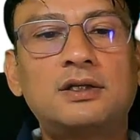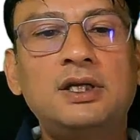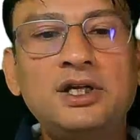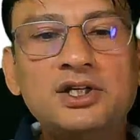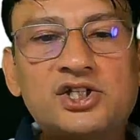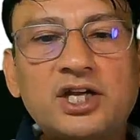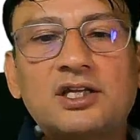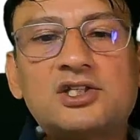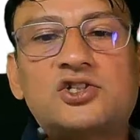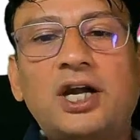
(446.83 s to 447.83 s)
Share the
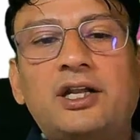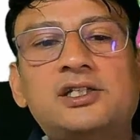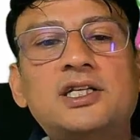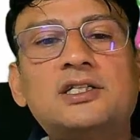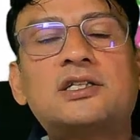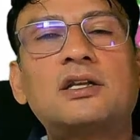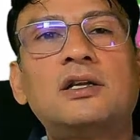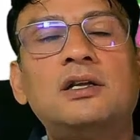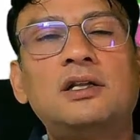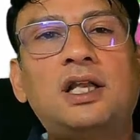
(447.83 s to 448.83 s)
strategies
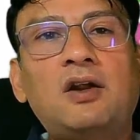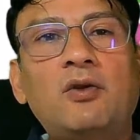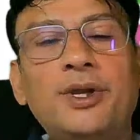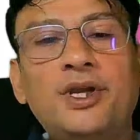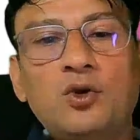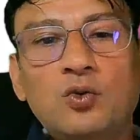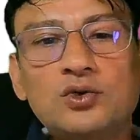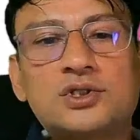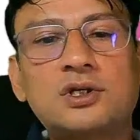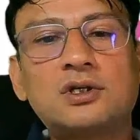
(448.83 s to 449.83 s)
that will be
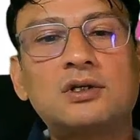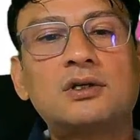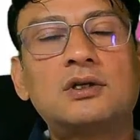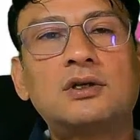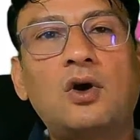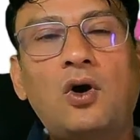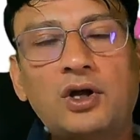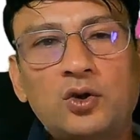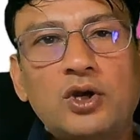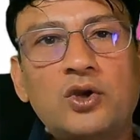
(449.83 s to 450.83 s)
used or
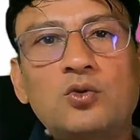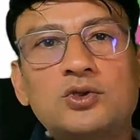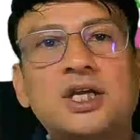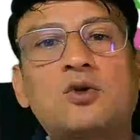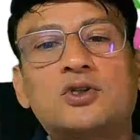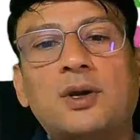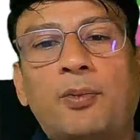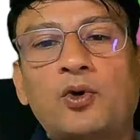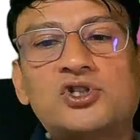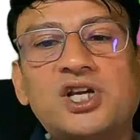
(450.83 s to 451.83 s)
you are using to
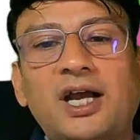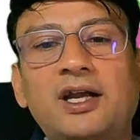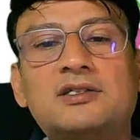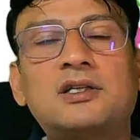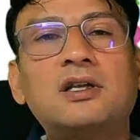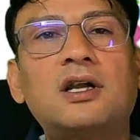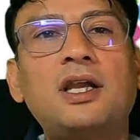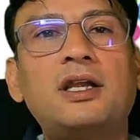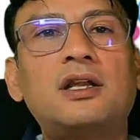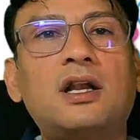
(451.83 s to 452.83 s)
support child's learning in
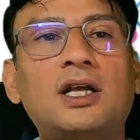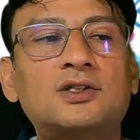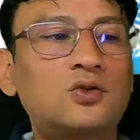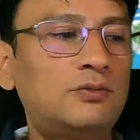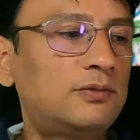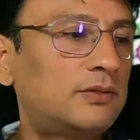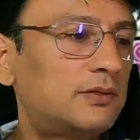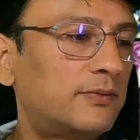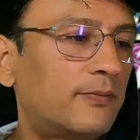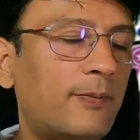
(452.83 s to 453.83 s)
the classroom.
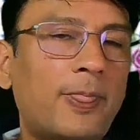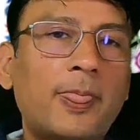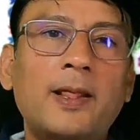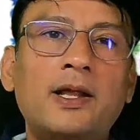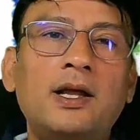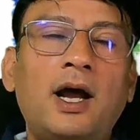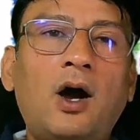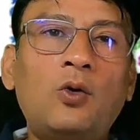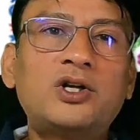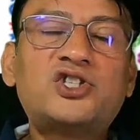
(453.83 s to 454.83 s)
How
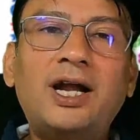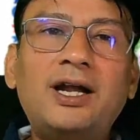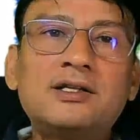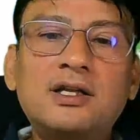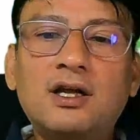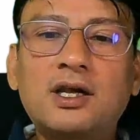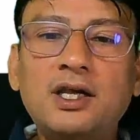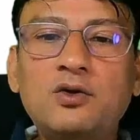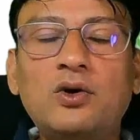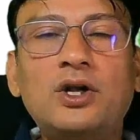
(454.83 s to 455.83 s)
a child is learning,
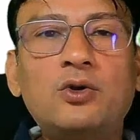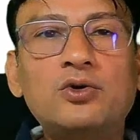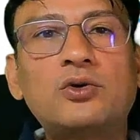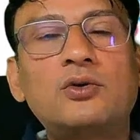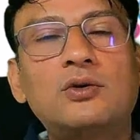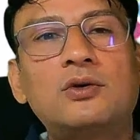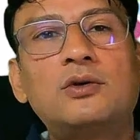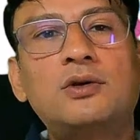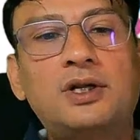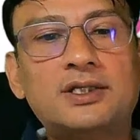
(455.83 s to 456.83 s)
you need to
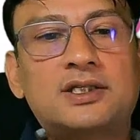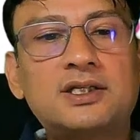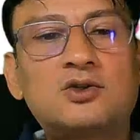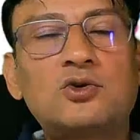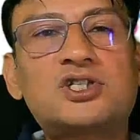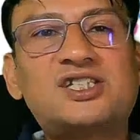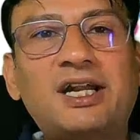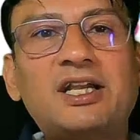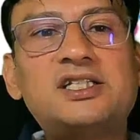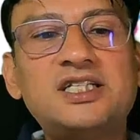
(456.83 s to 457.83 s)
discuss those
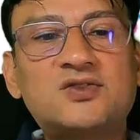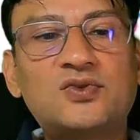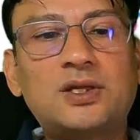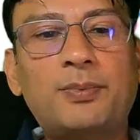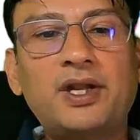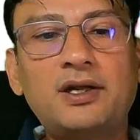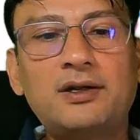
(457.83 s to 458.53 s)
strategies with the parent.